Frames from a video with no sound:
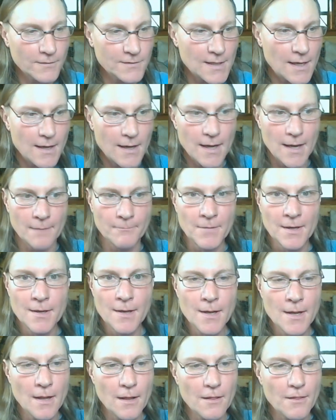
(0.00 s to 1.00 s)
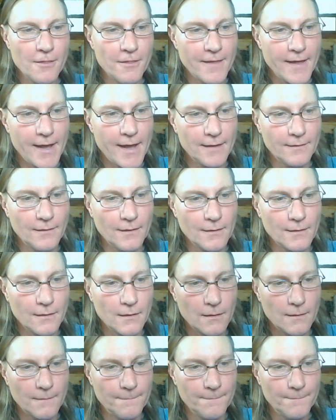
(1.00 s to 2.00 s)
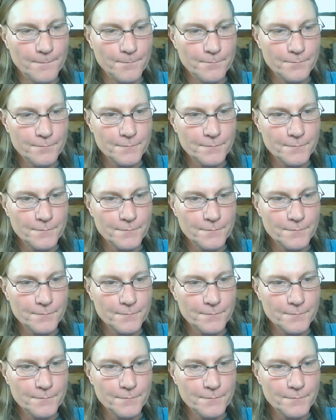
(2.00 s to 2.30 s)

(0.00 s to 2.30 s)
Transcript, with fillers: time that um,